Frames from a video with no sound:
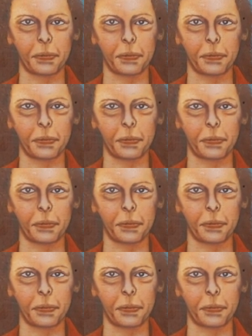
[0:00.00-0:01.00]

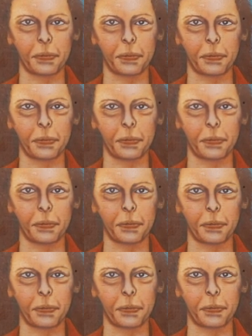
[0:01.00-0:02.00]

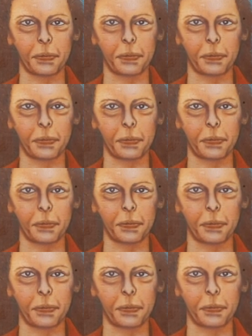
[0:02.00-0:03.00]

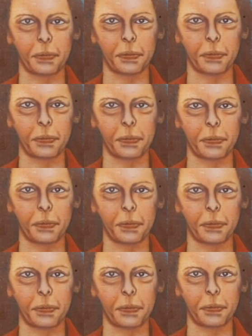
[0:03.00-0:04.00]

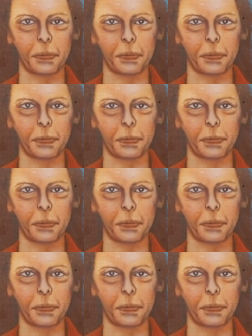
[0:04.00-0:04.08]
(not speaking)